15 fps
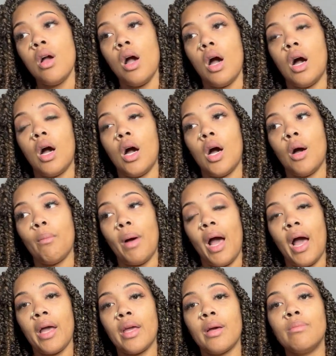Um,
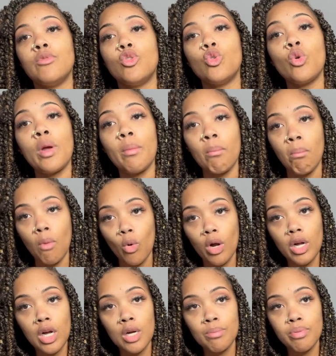I am doing more
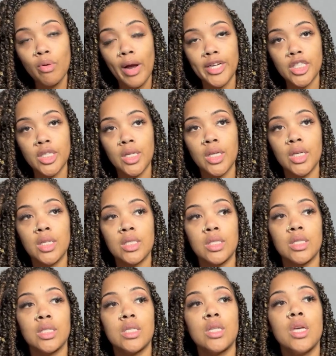
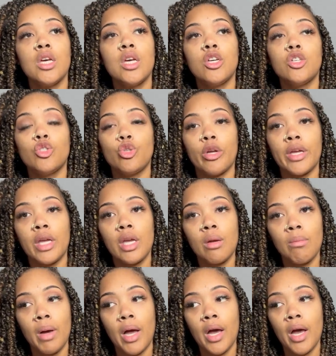compressions, drinking
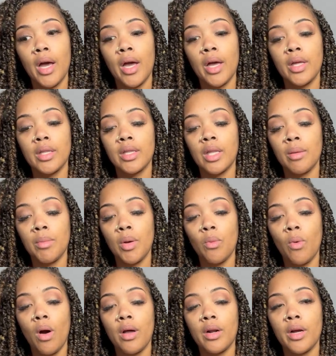my lemon
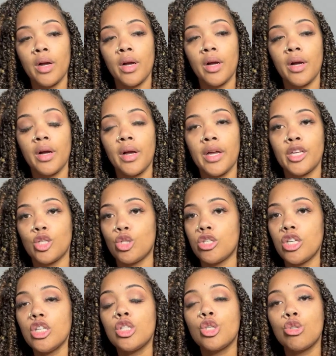water, and
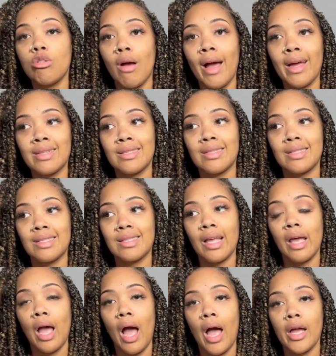just trying to
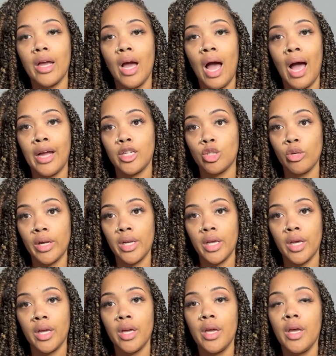stay
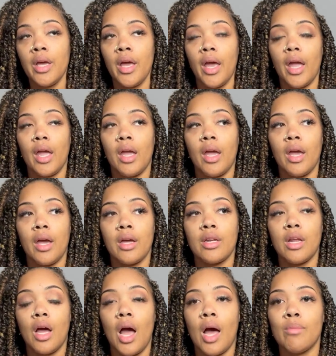hydrated
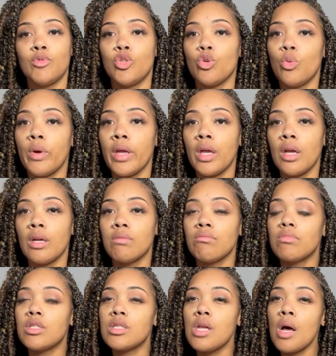and I'm doing
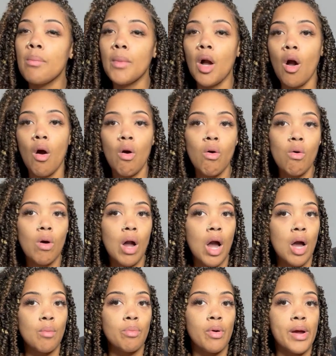some cold
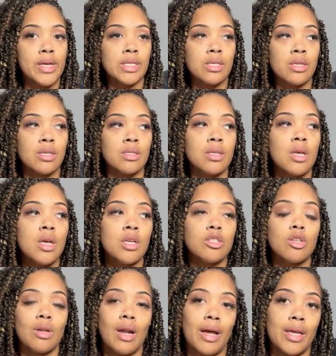compresses
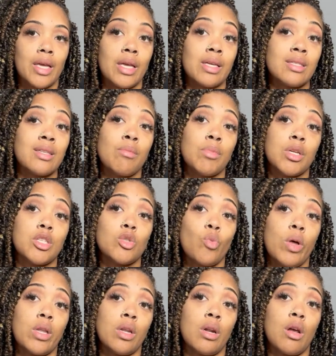so that I can get some of the
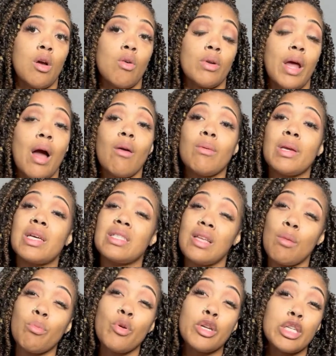swelling to go down because
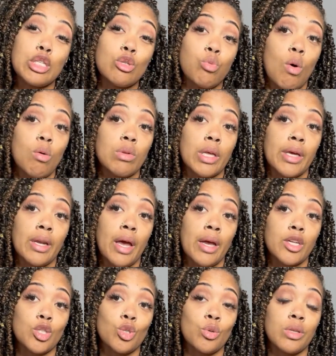I'm pretty swollen
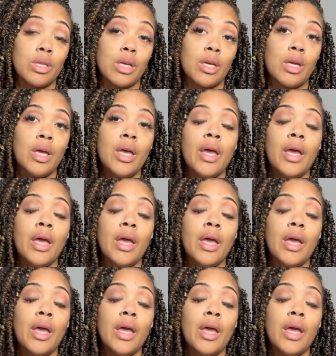actually.